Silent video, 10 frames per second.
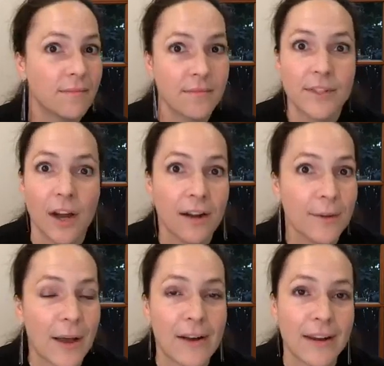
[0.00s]
talk
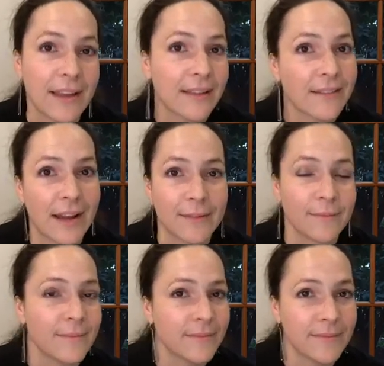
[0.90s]
about it, I
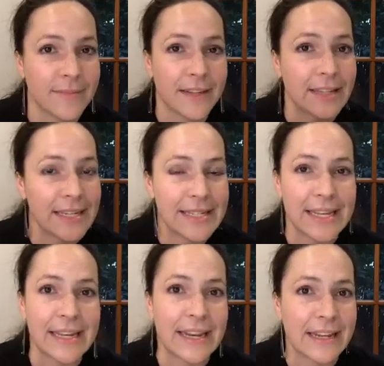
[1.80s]
can
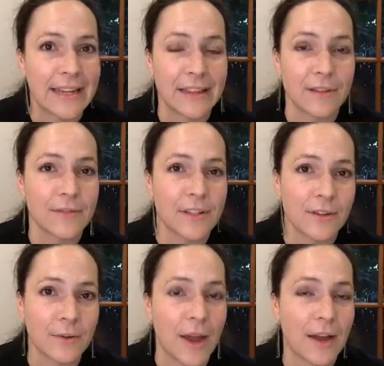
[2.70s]
listen, and I'd love
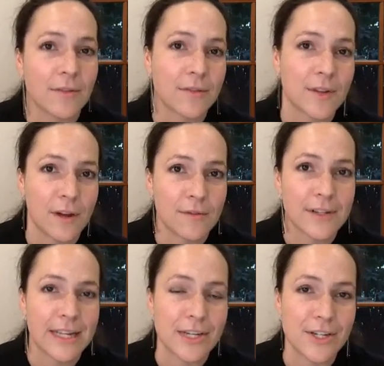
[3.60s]
to have those
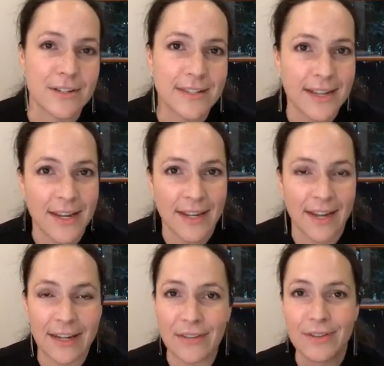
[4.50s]
conversations.
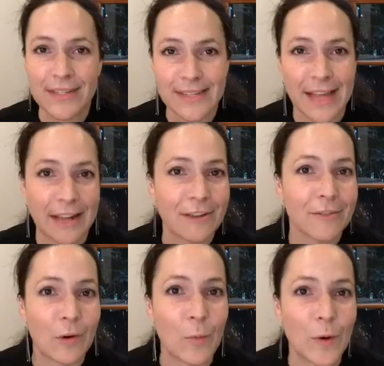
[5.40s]
I know this is kind of
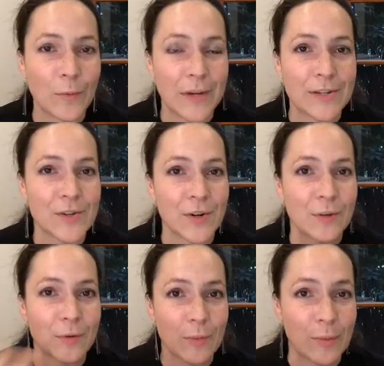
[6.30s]
a one-way street
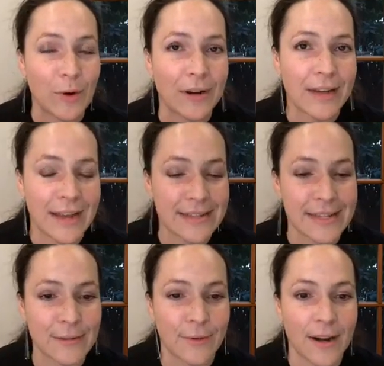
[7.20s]
with me
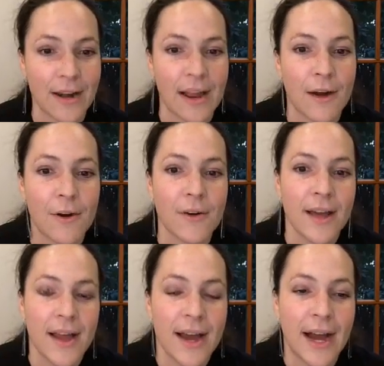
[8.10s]
broadcasting right now,
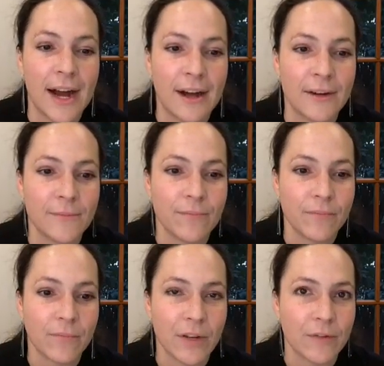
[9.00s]

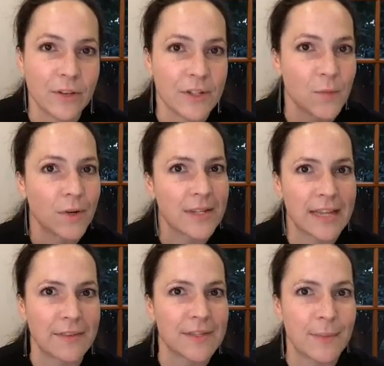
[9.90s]
but if you just want a
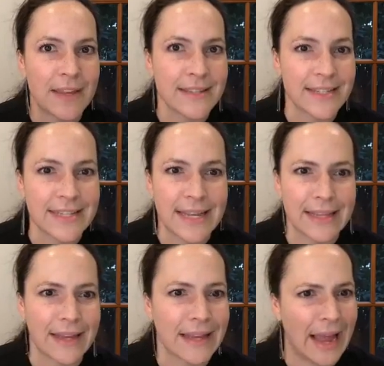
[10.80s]
safe space to say,
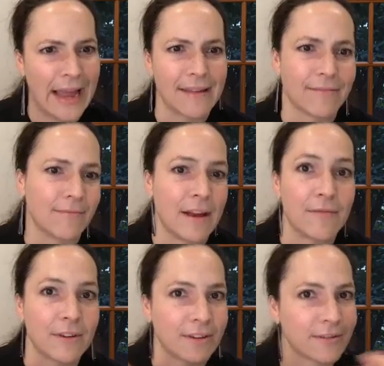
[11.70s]
I've
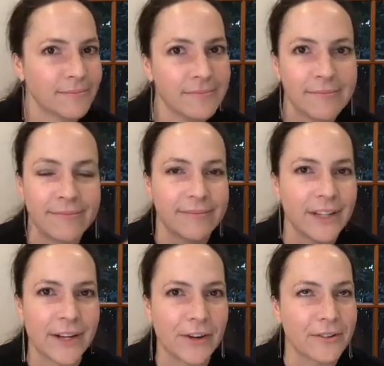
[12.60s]
never,
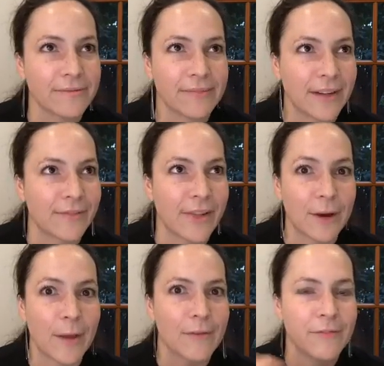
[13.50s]
I've thought
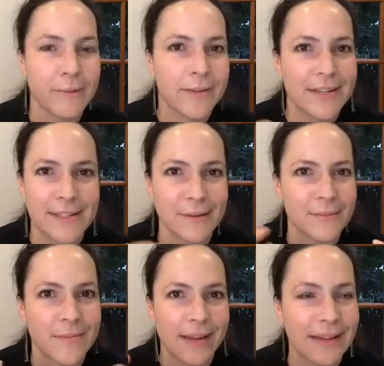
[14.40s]
about
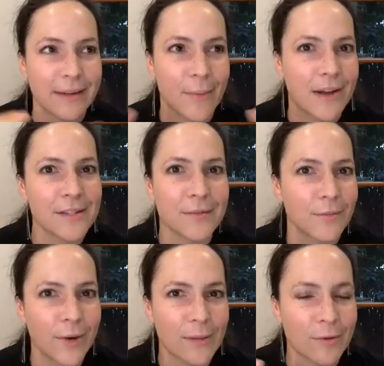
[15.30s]
feminism in a positive
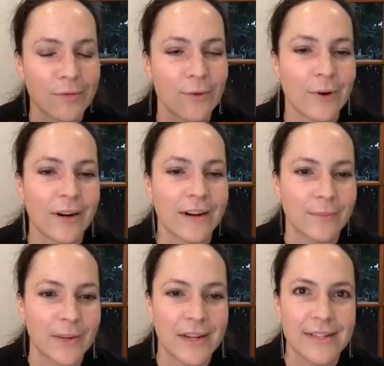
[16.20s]
way before
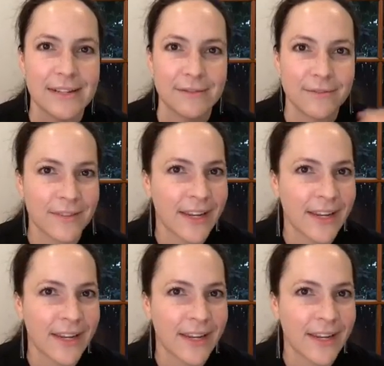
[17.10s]
because of,